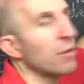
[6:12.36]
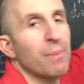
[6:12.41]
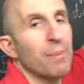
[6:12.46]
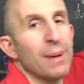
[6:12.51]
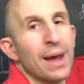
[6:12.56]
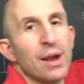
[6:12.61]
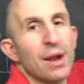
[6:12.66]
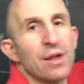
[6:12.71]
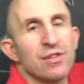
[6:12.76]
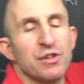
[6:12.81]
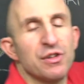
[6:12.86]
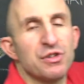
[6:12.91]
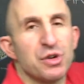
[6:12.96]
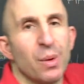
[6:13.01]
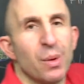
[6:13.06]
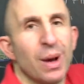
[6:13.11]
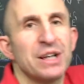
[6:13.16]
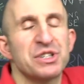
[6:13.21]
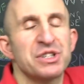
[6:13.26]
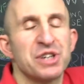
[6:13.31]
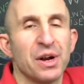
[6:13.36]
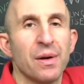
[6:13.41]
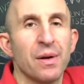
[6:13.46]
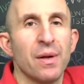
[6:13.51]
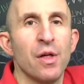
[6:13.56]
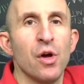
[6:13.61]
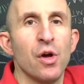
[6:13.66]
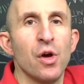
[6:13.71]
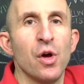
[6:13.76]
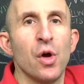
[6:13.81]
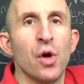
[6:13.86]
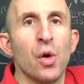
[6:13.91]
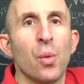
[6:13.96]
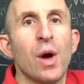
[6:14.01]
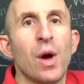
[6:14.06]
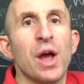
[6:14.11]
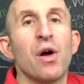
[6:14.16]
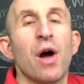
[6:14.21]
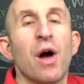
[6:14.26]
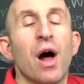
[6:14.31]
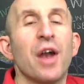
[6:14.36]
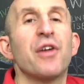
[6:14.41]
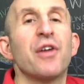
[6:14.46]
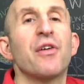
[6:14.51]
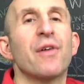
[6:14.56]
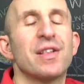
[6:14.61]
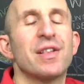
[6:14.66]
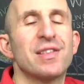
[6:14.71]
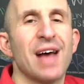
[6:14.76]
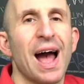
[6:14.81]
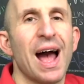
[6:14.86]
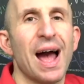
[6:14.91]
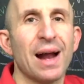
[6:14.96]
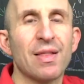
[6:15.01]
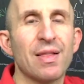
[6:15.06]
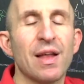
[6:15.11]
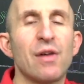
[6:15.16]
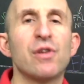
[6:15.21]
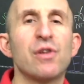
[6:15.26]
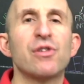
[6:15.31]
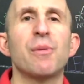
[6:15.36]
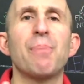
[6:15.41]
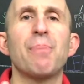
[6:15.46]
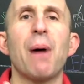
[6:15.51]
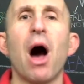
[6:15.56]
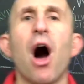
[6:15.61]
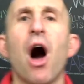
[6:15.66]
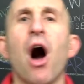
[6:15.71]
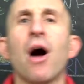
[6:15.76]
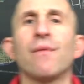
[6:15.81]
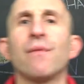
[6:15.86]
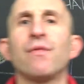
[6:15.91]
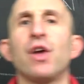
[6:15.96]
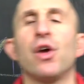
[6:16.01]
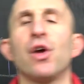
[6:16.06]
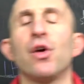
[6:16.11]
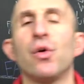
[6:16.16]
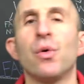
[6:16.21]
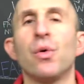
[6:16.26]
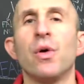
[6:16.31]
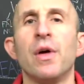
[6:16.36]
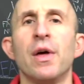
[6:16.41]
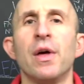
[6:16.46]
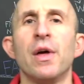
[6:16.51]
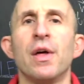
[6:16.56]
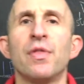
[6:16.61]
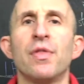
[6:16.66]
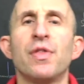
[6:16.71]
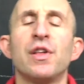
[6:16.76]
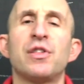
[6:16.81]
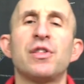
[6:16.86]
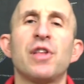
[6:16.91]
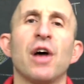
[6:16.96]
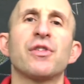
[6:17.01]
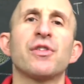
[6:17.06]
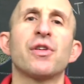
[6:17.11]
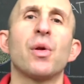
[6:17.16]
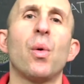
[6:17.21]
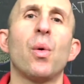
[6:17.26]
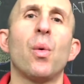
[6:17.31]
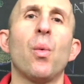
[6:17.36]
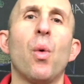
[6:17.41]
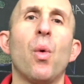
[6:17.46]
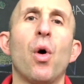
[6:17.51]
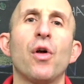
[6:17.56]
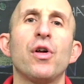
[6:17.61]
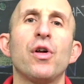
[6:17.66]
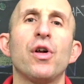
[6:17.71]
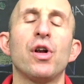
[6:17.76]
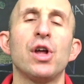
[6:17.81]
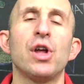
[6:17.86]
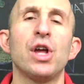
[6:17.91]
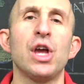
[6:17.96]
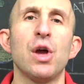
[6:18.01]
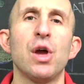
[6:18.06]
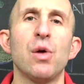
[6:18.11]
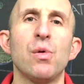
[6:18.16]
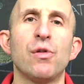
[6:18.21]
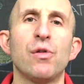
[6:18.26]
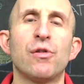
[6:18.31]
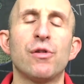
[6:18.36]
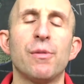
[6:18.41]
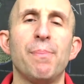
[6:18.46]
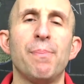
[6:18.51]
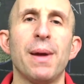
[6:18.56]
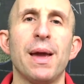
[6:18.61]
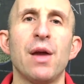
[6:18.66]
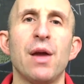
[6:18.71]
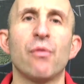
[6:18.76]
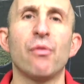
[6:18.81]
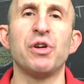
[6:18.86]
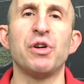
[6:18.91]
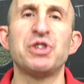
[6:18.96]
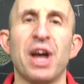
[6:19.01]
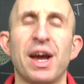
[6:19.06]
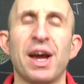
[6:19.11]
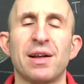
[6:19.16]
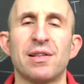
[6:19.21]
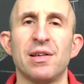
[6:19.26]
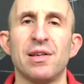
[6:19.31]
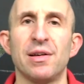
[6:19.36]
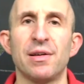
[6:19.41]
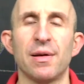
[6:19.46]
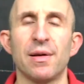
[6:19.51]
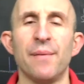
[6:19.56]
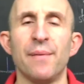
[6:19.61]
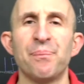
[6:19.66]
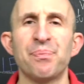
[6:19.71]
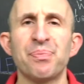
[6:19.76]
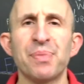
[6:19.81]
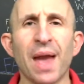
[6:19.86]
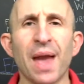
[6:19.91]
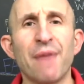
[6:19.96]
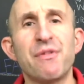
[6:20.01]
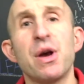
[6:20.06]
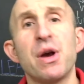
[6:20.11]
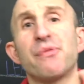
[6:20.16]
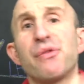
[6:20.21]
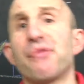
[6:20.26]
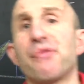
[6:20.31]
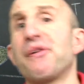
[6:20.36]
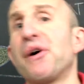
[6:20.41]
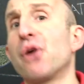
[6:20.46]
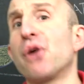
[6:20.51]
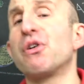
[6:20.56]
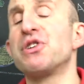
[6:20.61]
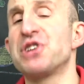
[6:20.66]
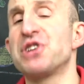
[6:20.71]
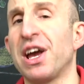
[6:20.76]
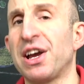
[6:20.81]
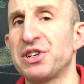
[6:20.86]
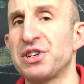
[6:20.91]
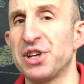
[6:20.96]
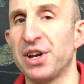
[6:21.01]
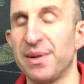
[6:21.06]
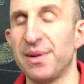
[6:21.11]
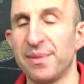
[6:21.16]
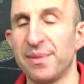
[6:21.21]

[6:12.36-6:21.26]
be in a situation where you're under attack. There is a part of you that doesn't want you to be rejected. Have you ever felt rejection?